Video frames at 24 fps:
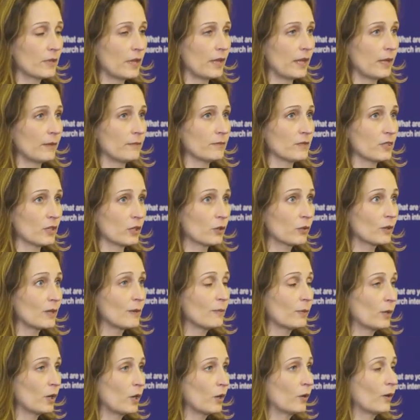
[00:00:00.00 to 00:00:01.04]
Um, degree
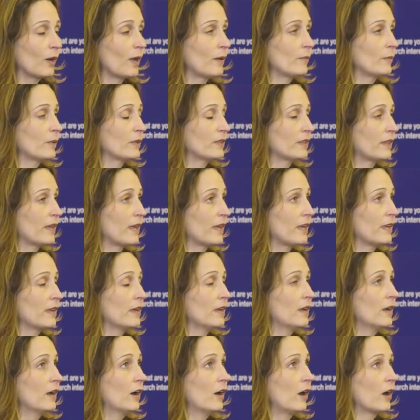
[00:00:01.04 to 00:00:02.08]
program, but they
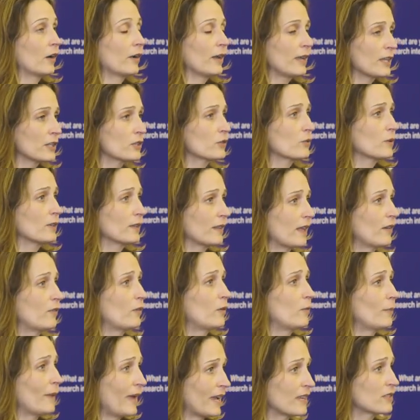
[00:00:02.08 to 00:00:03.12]
are
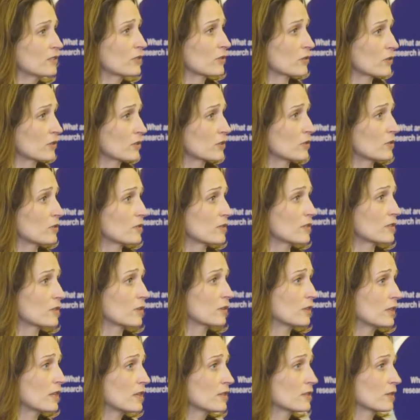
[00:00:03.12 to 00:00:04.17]
entry-level master's students. So
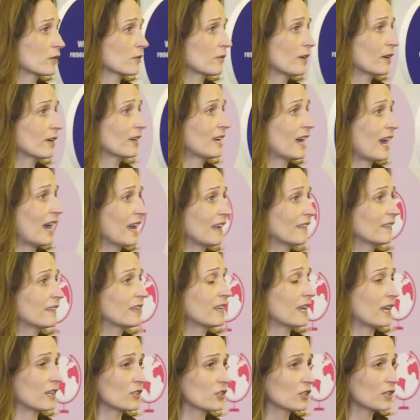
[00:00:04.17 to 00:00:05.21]
these are very
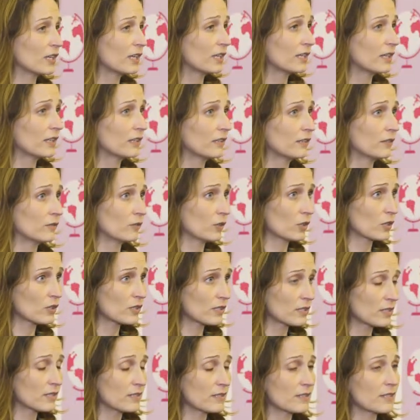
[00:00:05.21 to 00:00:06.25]
highly educated
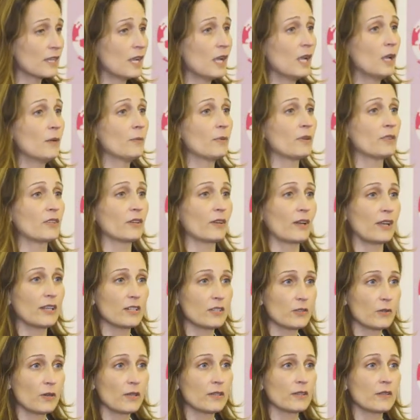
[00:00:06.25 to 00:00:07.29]
nurses, but they're
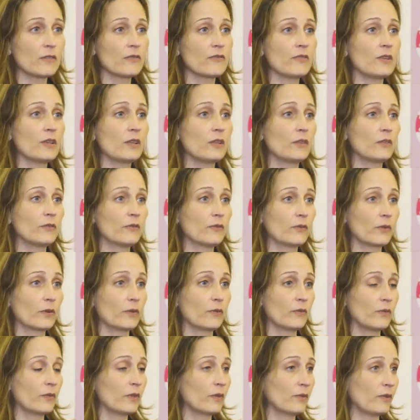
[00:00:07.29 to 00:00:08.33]
entering the field for
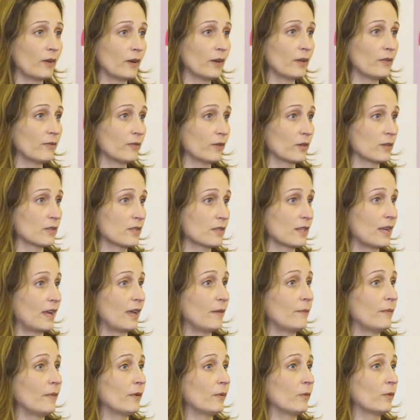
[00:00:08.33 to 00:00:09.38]
the very first
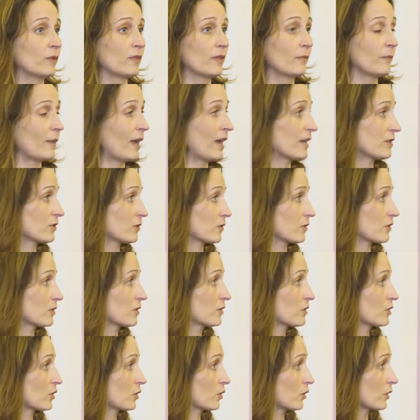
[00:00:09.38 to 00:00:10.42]
time with a
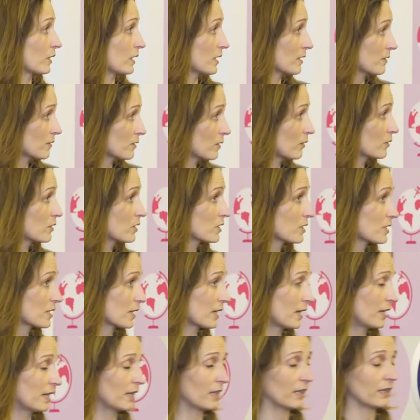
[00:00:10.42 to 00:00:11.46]
master's degree. So just to
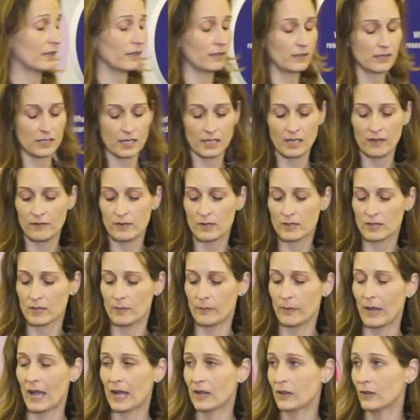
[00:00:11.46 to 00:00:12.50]
kind of to give you
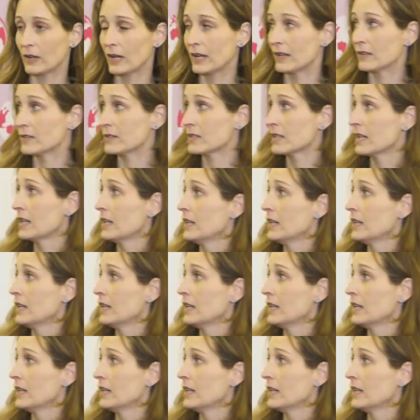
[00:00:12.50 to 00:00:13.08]
some background.